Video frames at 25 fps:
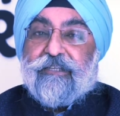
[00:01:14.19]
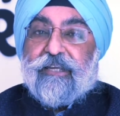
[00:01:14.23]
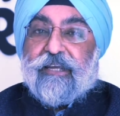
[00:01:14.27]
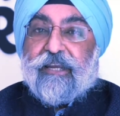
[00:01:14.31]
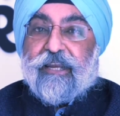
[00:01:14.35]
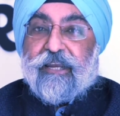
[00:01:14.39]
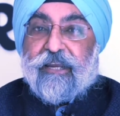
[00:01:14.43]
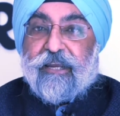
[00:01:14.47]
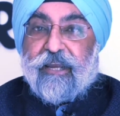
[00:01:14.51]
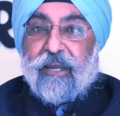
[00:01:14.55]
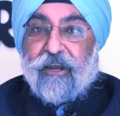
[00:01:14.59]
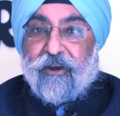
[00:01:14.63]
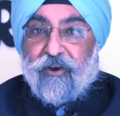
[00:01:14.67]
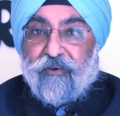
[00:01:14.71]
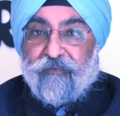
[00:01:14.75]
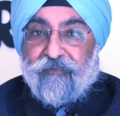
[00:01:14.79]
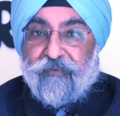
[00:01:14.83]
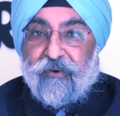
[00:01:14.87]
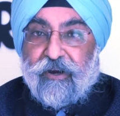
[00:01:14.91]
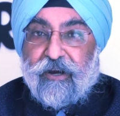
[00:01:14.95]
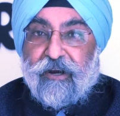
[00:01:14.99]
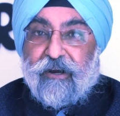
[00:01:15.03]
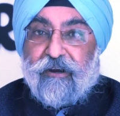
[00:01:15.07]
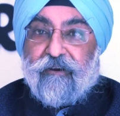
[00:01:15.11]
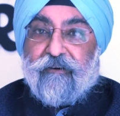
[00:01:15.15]
taking care of
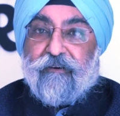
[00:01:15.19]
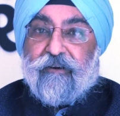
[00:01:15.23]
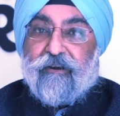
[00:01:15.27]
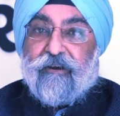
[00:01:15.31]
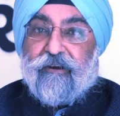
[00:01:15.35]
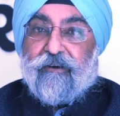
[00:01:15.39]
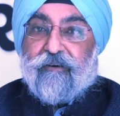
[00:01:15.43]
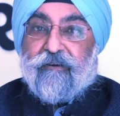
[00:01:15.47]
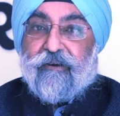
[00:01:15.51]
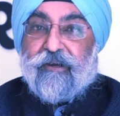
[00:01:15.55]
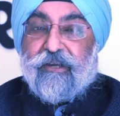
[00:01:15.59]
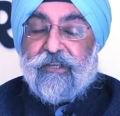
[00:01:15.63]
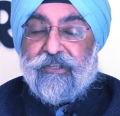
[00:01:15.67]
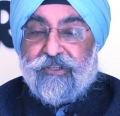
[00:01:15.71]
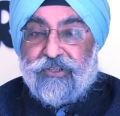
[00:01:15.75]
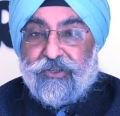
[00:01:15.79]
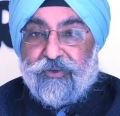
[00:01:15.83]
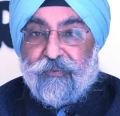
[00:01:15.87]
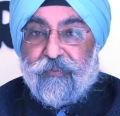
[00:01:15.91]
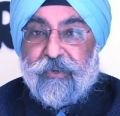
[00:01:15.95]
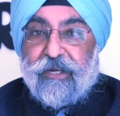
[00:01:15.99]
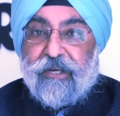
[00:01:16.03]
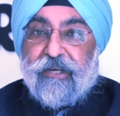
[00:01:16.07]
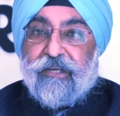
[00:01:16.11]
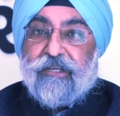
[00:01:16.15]
our
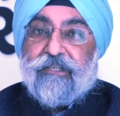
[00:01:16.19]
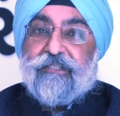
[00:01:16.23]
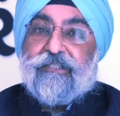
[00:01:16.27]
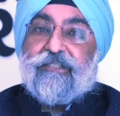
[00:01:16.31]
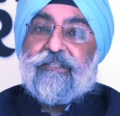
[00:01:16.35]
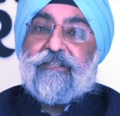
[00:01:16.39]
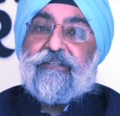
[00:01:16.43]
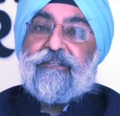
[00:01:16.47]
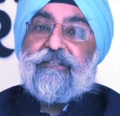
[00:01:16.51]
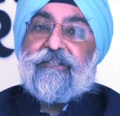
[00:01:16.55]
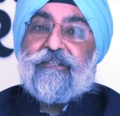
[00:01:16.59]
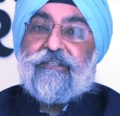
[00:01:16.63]
instruments,